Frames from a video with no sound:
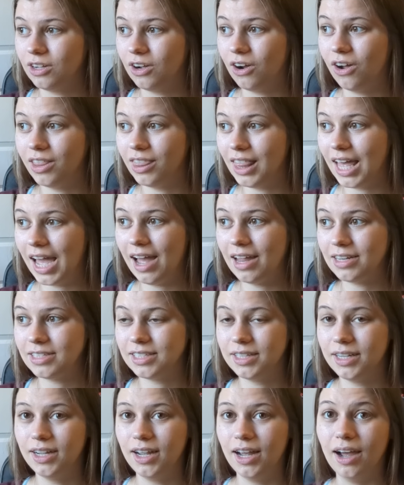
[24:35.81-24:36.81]
on
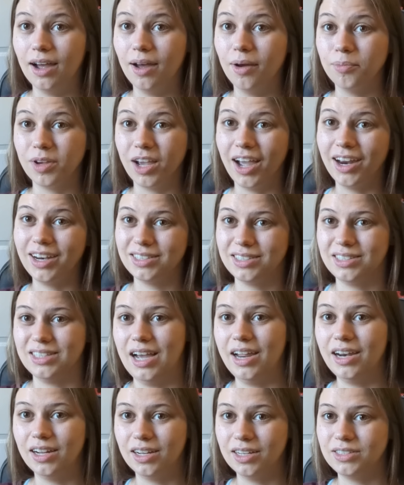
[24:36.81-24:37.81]
that kind of
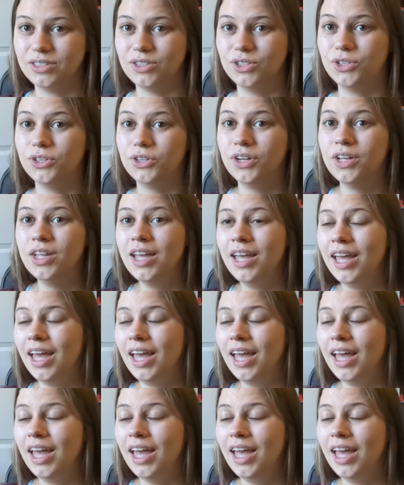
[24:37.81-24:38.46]
side hustle.